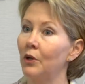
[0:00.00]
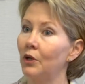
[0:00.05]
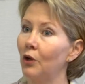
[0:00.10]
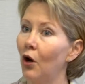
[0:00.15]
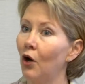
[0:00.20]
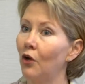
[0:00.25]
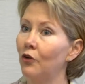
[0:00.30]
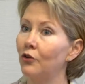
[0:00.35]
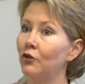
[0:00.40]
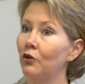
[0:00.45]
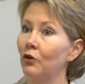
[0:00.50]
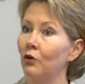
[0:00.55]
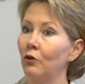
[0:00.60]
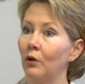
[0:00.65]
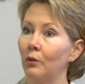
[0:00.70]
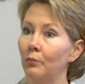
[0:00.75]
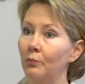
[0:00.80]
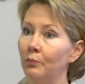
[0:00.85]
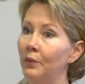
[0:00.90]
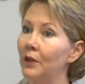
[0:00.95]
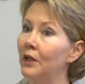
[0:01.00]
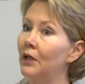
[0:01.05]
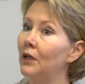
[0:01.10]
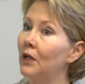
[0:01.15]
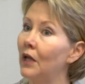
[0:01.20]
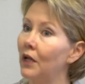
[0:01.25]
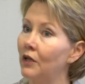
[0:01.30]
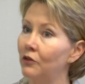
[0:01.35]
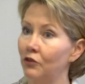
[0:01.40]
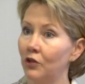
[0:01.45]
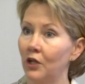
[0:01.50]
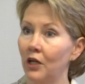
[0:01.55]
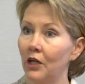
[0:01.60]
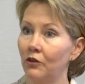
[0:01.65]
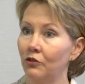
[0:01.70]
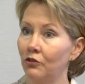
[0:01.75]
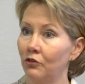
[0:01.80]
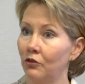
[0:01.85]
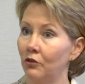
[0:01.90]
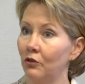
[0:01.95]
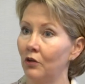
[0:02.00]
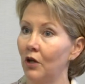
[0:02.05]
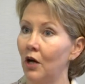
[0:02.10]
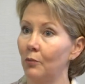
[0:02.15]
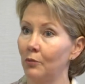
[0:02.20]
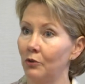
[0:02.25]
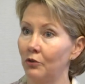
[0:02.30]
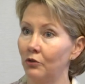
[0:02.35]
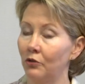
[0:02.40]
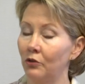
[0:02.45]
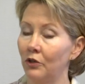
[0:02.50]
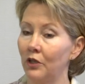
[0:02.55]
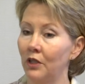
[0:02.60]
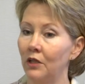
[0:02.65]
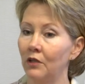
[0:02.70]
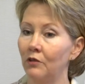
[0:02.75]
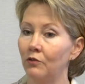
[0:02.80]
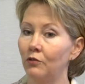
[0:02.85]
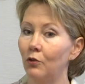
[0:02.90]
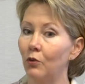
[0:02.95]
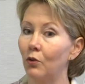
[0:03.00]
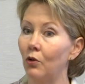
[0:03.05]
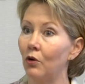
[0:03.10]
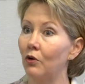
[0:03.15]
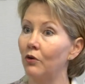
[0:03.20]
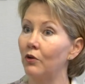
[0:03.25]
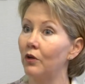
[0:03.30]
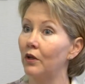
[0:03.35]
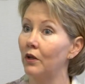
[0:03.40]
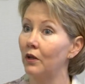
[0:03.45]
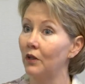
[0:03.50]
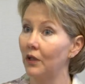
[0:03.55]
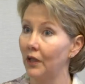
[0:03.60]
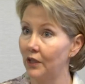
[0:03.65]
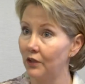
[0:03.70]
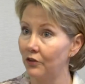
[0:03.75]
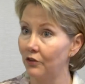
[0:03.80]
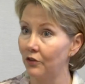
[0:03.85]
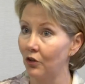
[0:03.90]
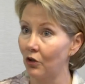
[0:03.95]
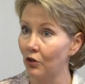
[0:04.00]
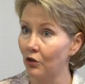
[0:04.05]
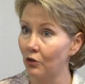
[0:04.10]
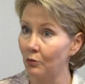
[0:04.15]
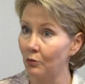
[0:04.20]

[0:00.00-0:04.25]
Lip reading: but also a big educational opportunity for the ladies in our